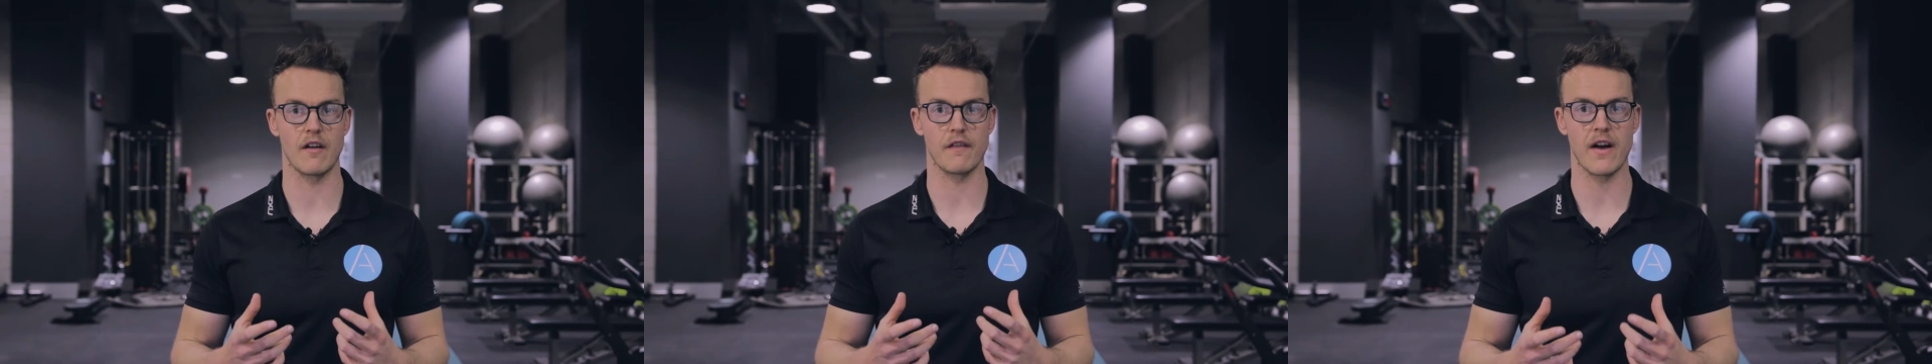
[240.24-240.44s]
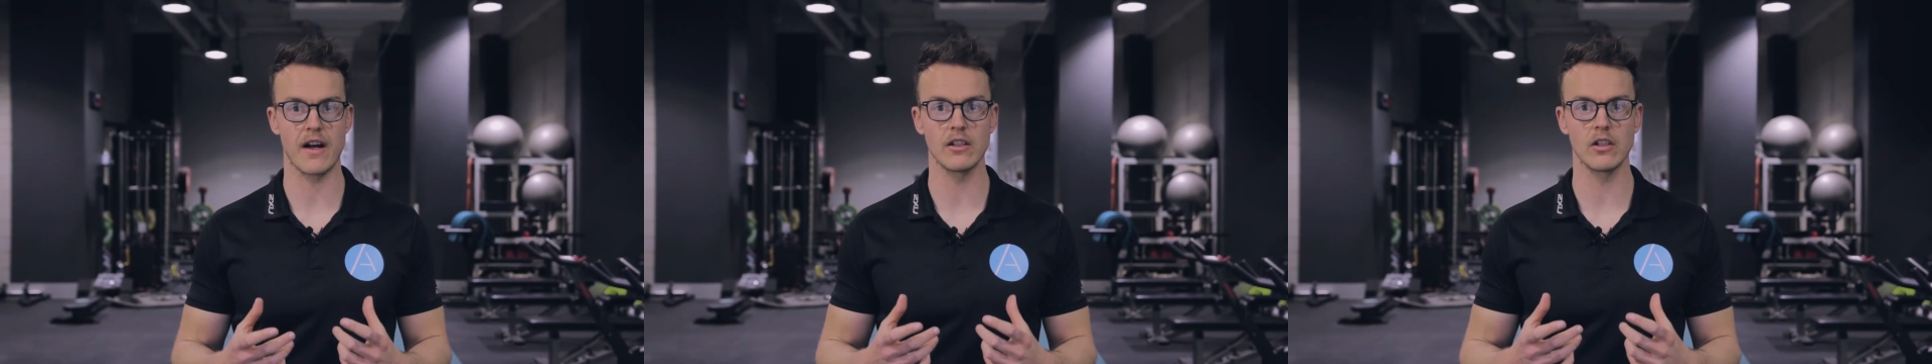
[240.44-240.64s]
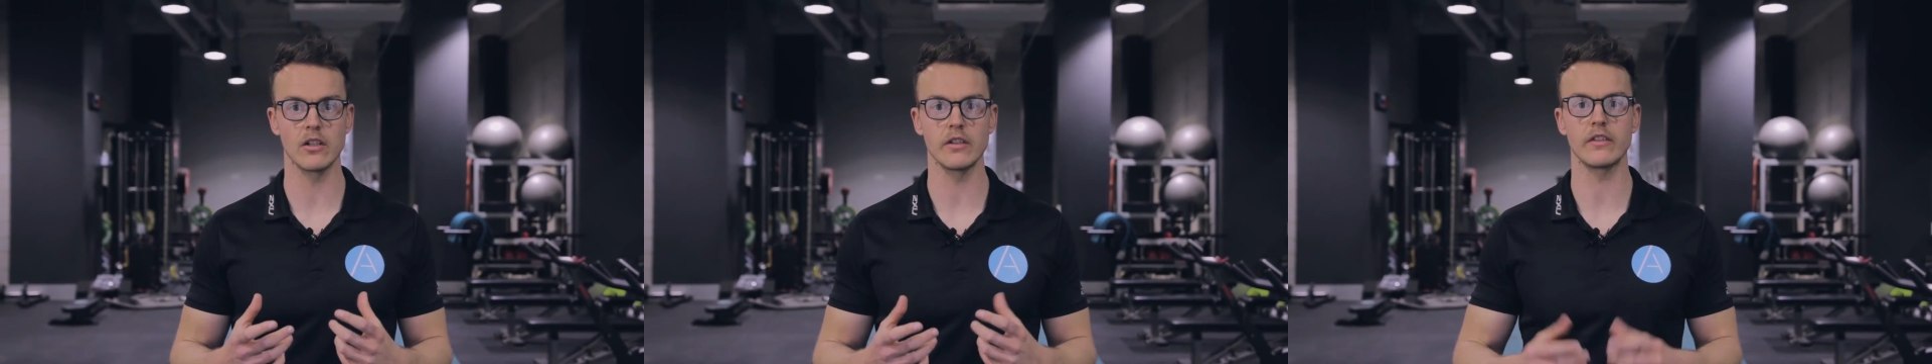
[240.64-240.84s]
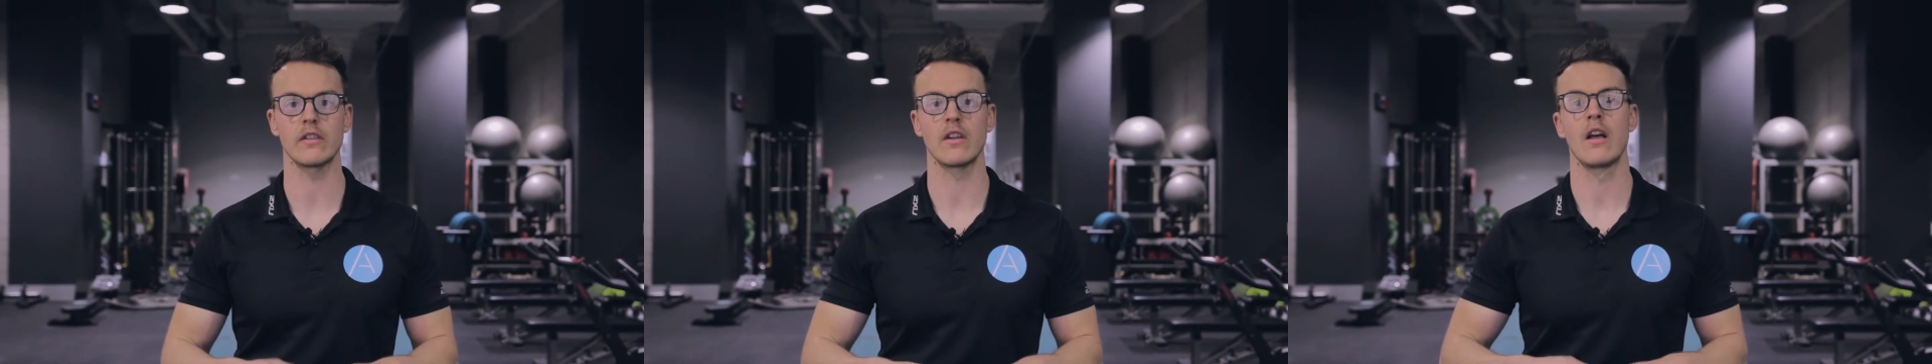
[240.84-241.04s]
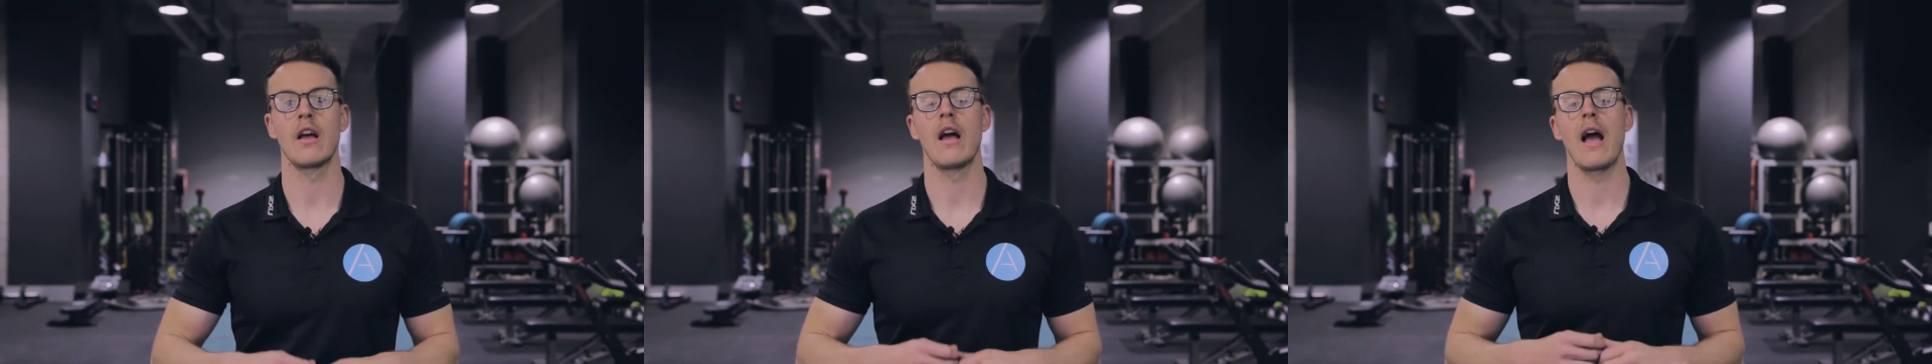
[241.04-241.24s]
fat loss.
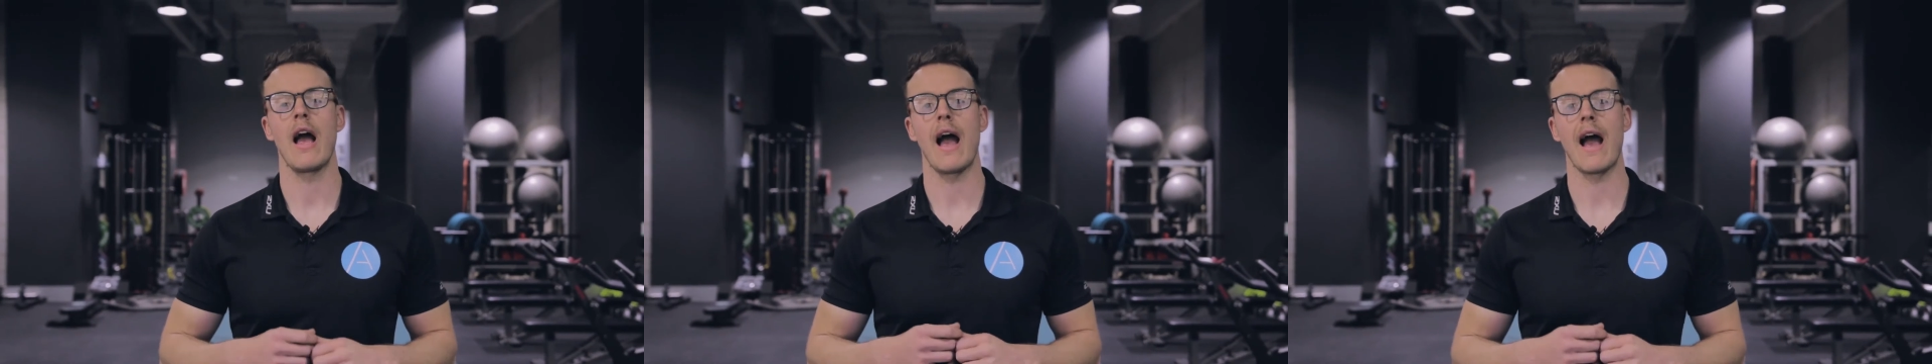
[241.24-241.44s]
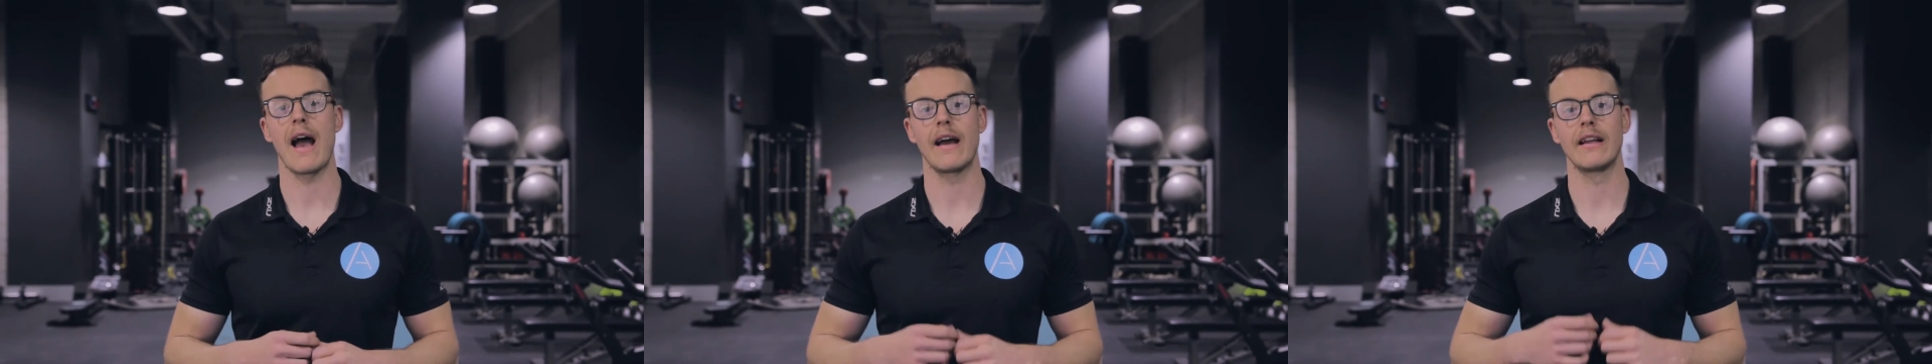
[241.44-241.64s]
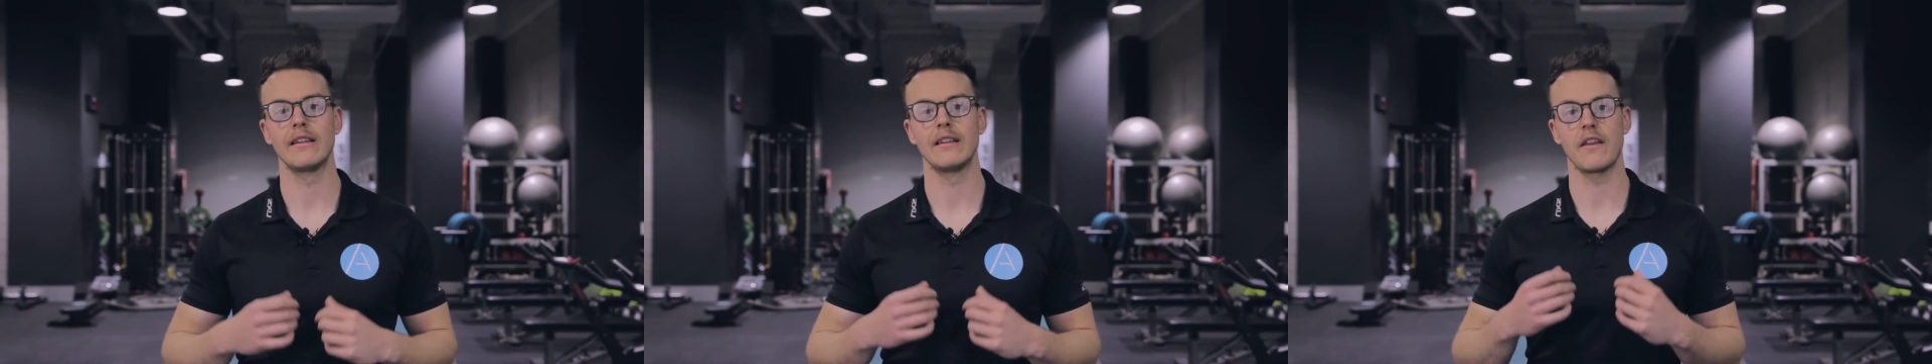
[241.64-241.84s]
And